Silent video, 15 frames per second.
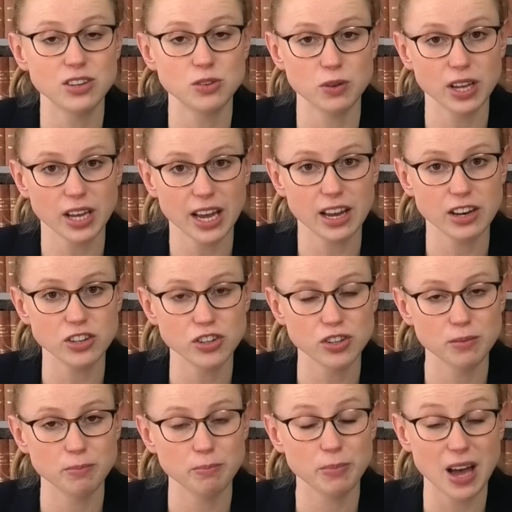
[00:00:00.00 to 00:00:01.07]
to
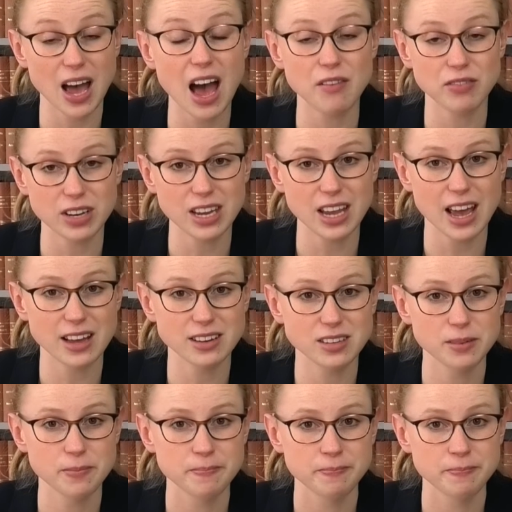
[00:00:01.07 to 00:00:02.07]
engage but haven't yet.